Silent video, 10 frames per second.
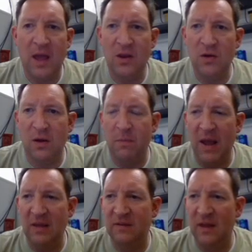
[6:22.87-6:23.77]
you can
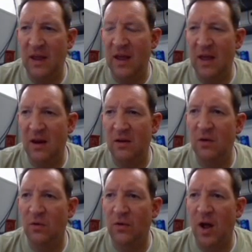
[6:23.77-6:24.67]
paste it in
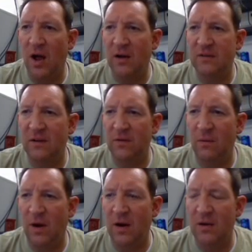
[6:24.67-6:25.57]
Google Docs if you
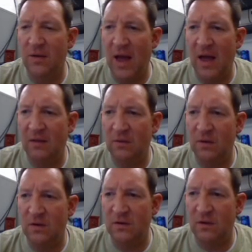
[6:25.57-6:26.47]
want to do that. So
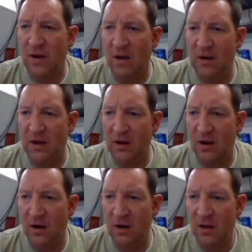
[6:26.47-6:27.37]
we just go down
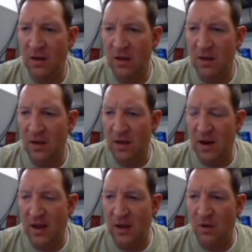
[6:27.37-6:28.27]
here
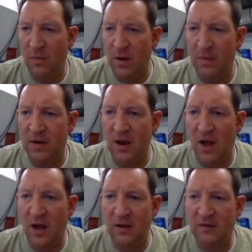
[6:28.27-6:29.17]
and I can open up a
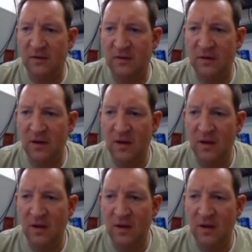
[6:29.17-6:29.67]
Docs